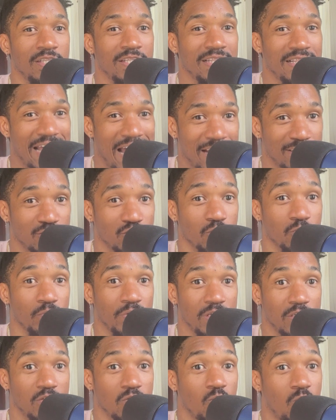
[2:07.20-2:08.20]
That's the
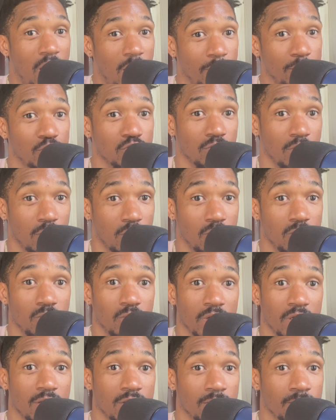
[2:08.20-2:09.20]
reason why we struggle
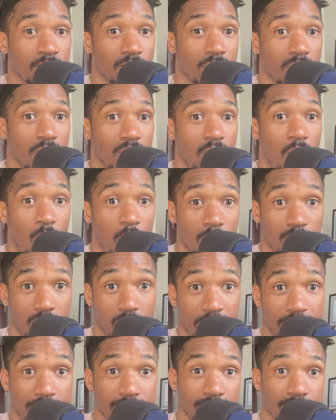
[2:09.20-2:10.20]
with
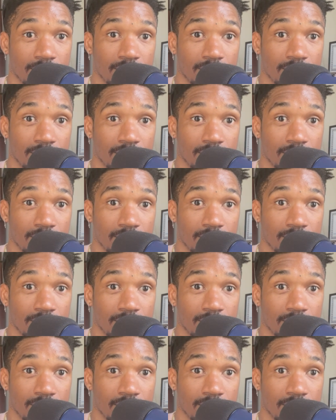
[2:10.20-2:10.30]
heartbreak.